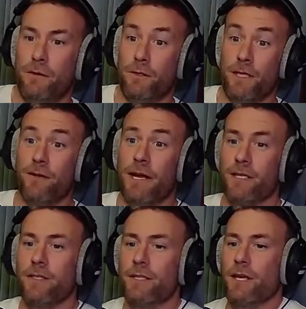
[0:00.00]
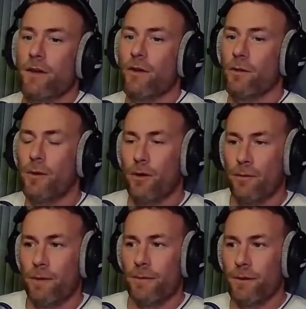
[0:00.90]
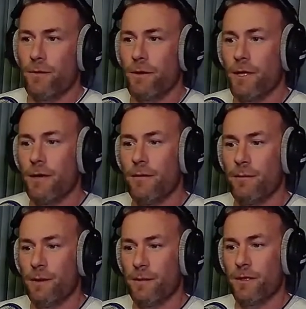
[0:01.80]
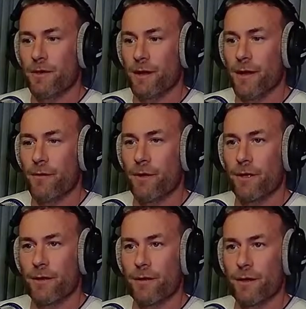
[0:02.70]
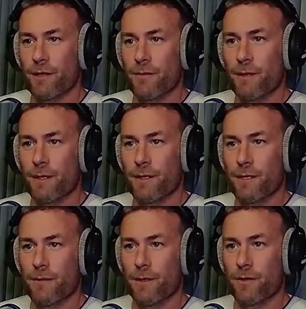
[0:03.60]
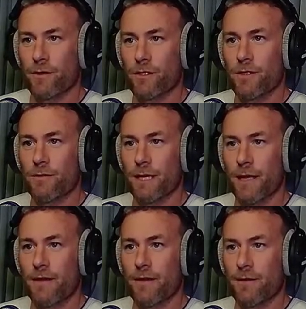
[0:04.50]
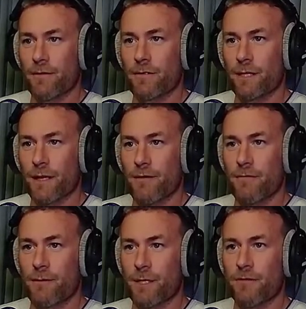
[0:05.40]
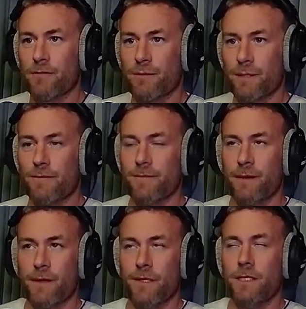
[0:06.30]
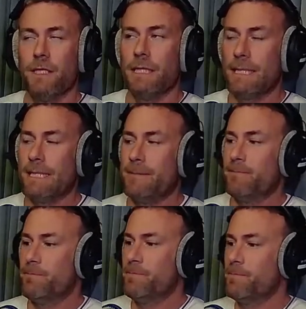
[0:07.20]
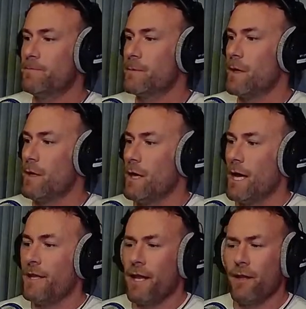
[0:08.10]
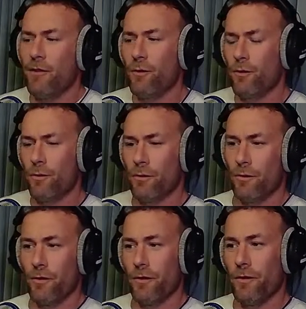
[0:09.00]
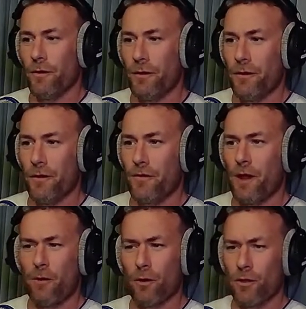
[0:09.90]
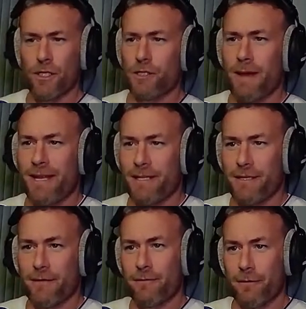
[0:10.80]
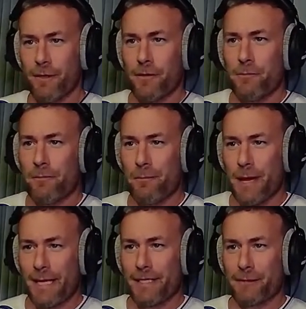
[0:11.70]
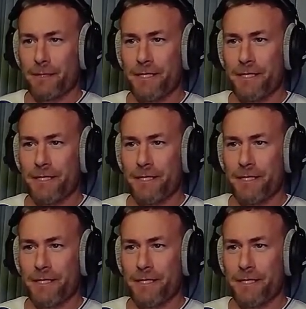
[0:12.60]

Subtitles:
interactions that you can call upon, and people in your network, and keeping close to them to get the information from them. And then so how long did you spend in the banking space?